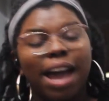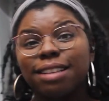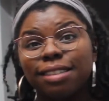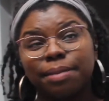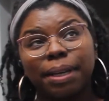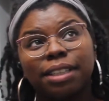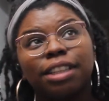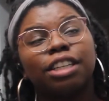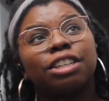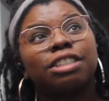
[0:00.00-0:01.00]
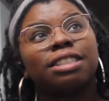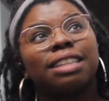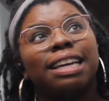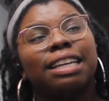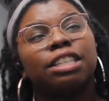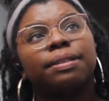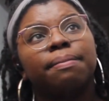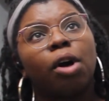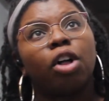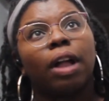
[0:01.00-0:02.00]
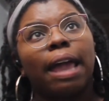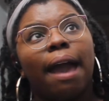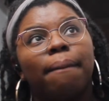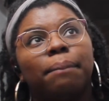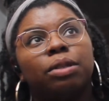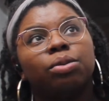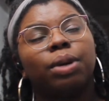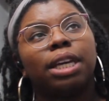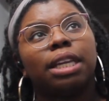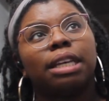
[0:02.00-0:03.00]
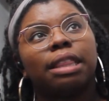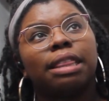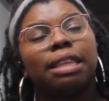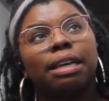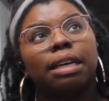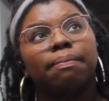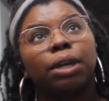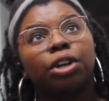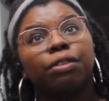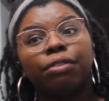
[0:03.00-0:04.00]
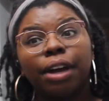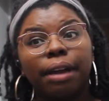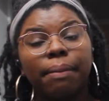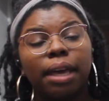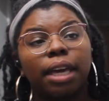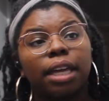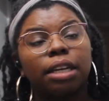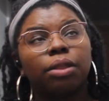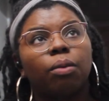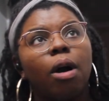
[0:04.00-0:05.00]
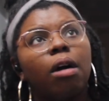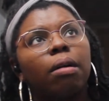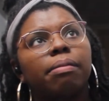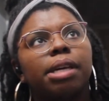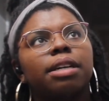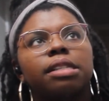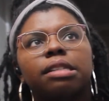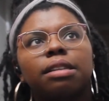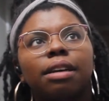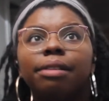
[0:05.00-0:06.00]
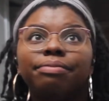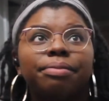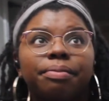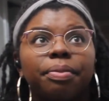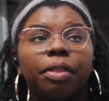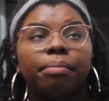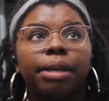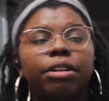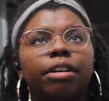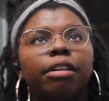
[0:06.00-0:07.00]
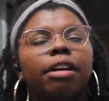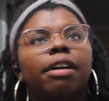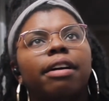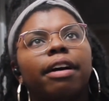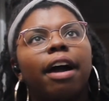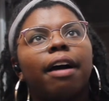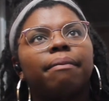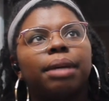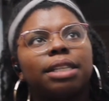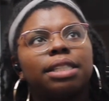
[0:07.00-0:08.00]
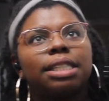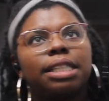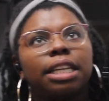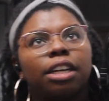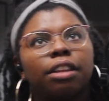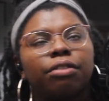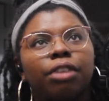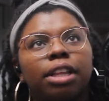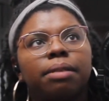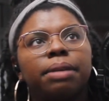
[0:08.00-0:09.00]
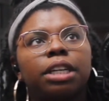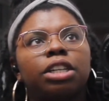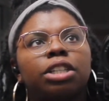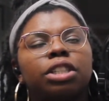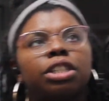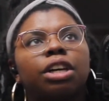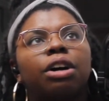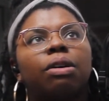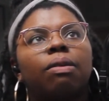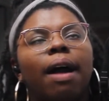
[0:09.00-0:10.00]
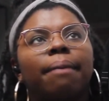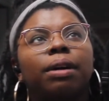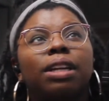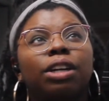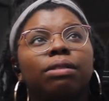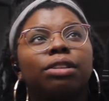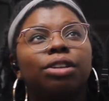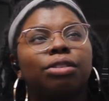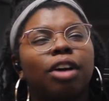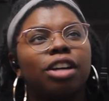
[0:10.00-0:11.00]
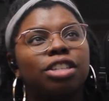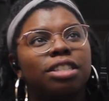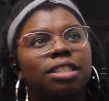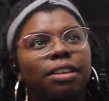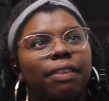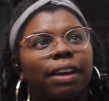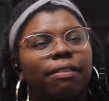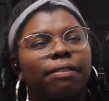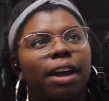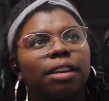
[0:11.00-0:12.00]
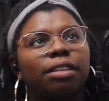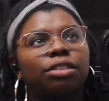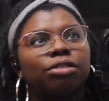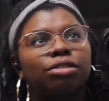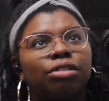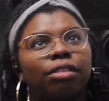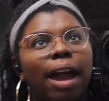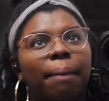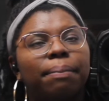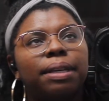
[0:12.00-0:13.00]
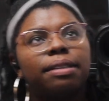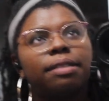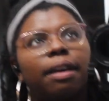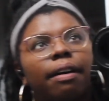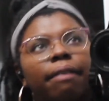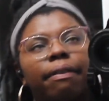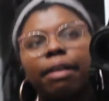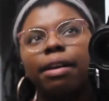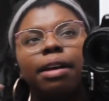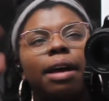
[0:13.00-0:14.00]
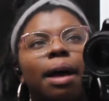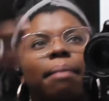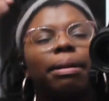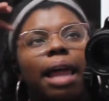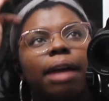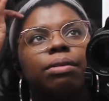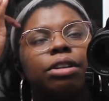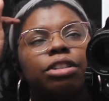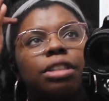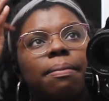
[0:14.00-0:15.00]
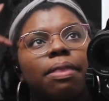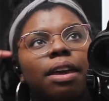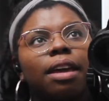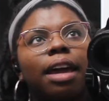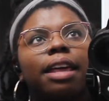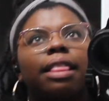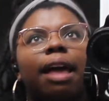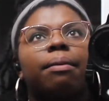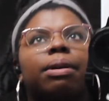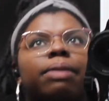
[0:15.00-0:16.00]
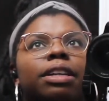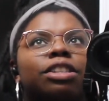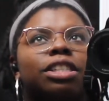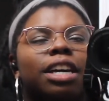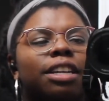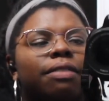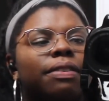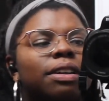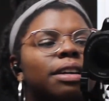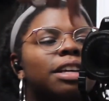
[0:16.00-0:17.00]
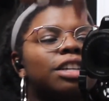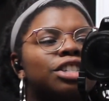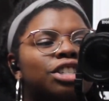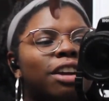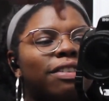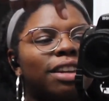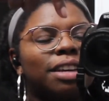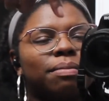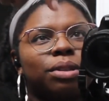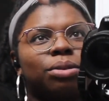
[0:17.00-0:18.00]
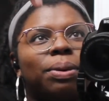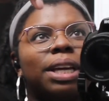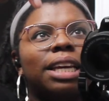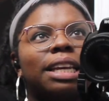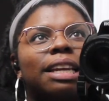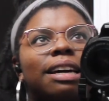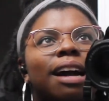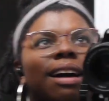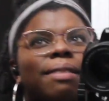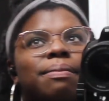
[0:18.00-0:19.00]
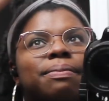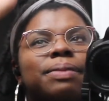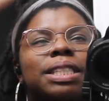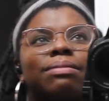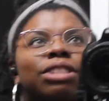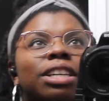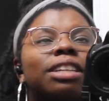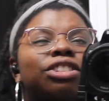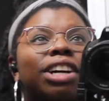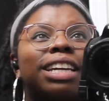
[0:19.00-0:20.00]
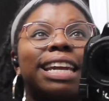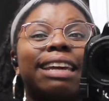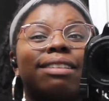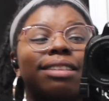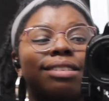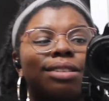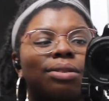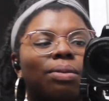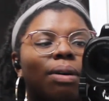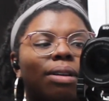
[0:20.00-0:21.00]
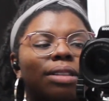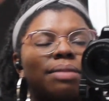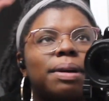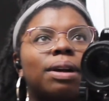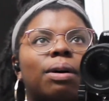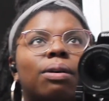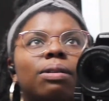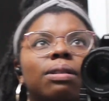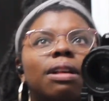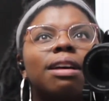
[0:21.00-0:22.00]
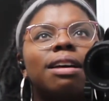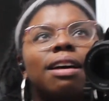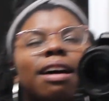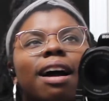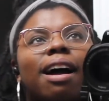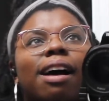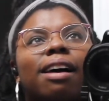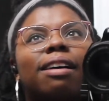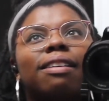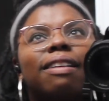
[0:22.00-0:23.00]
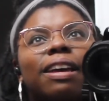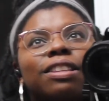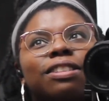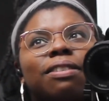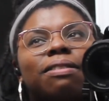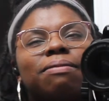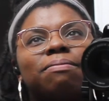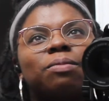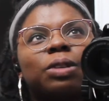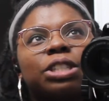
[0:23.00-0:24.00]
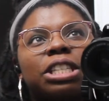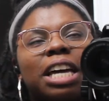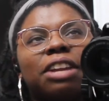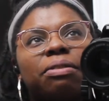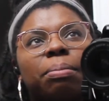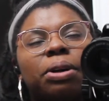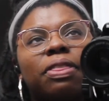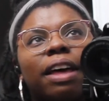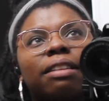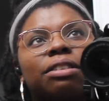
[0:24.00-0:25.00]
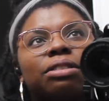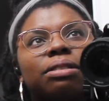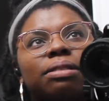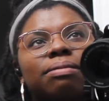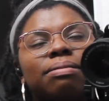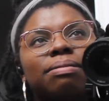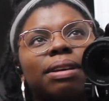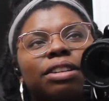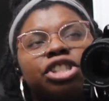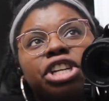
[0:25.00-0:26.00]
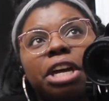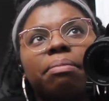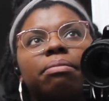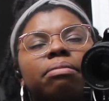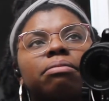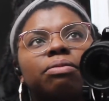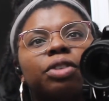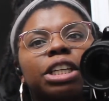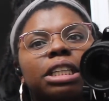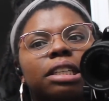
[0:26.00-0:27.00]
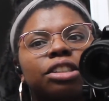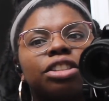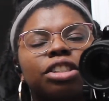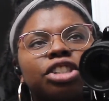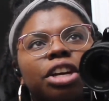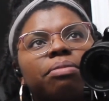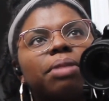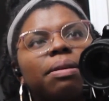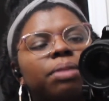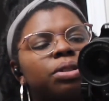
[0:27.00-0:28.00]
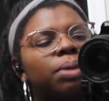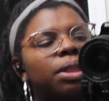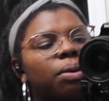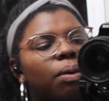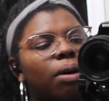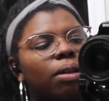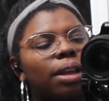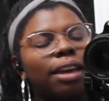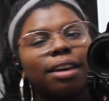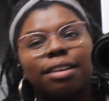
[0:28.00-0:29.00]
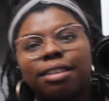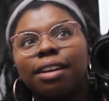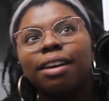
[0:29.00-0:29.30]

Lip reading: as expected, there's like a small gap between the mirror frame and the wall because the mirror, because it's sitting on the front of the mirror. So I'm gonna go in the garage and see if I can find a little scrap piece of plywood or something, and that way we can just kind of shove it in between, because I'm just gonna try and nail this to the wall is my goal. And so we'll just kind of put that little shim, really just a shim in between the wall and